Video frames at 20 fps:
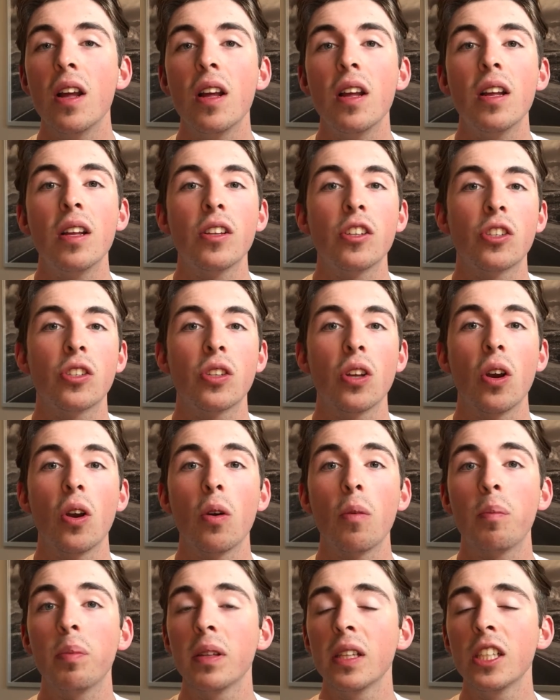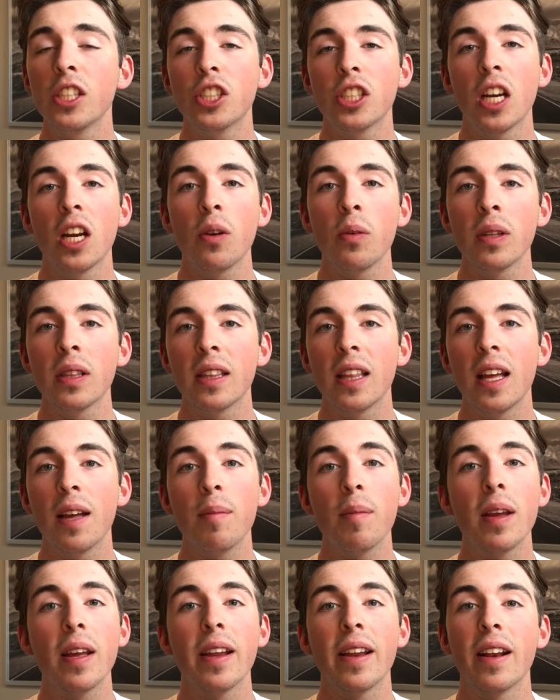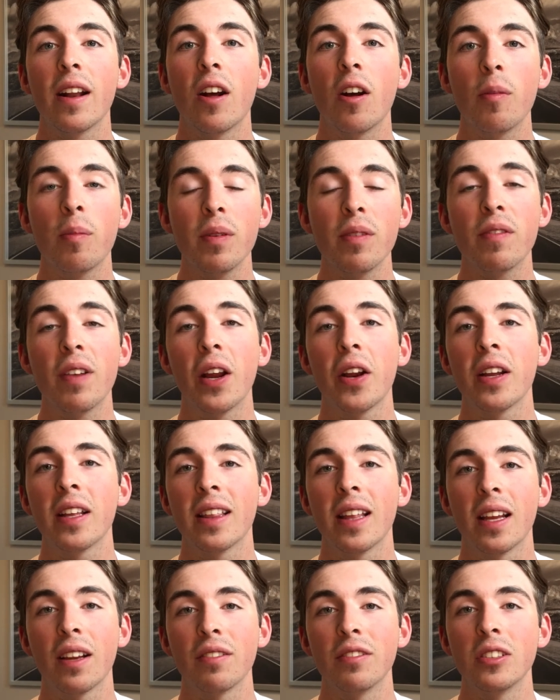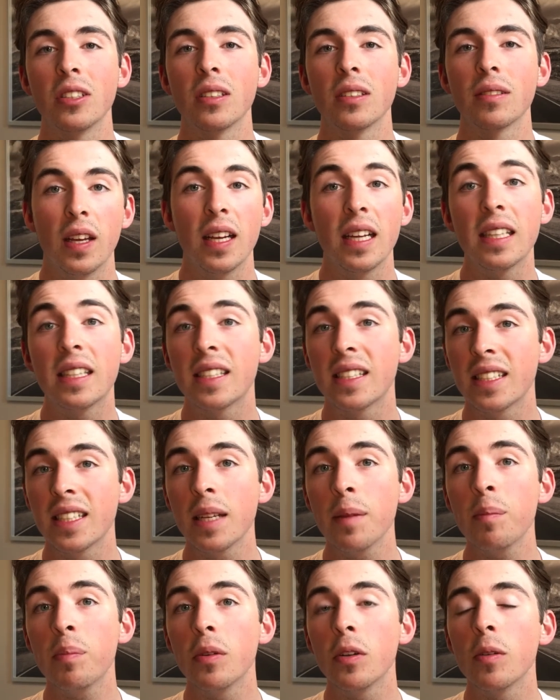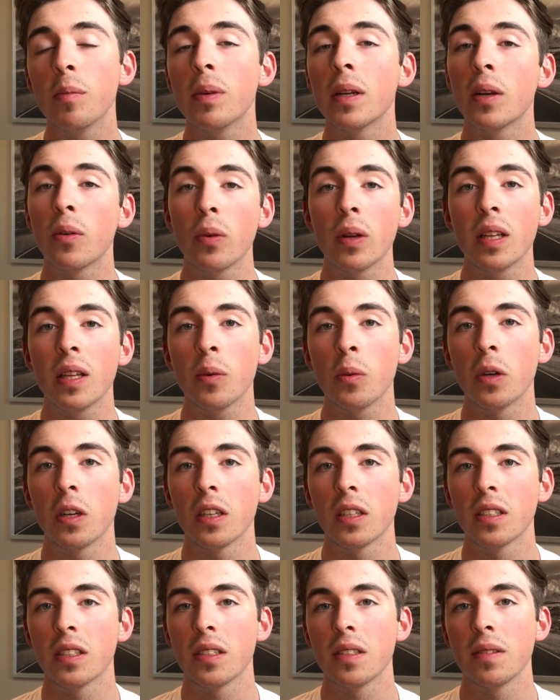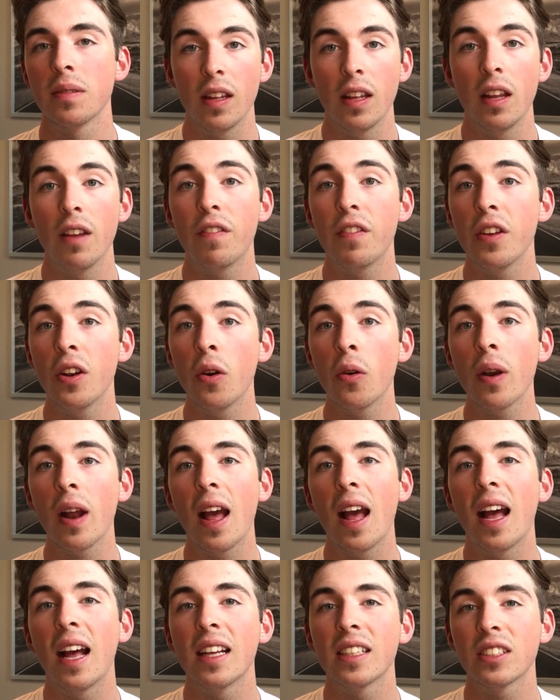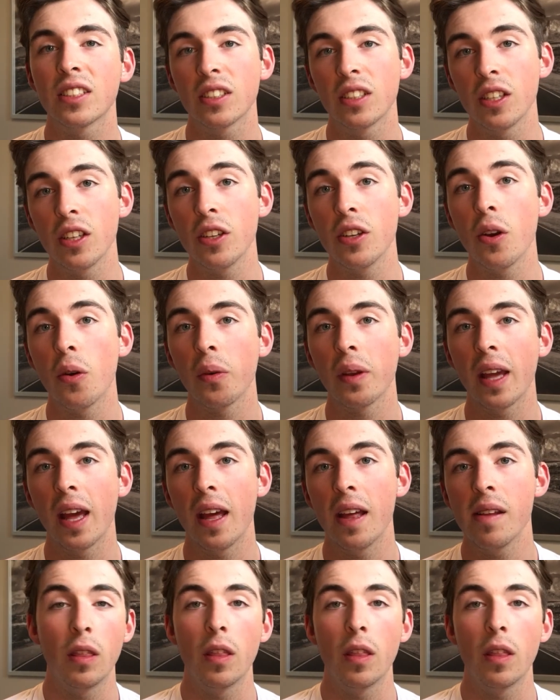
So please share it with them and I'll be very thankful. It's simple, but it really works. If you don't ask, you don't get.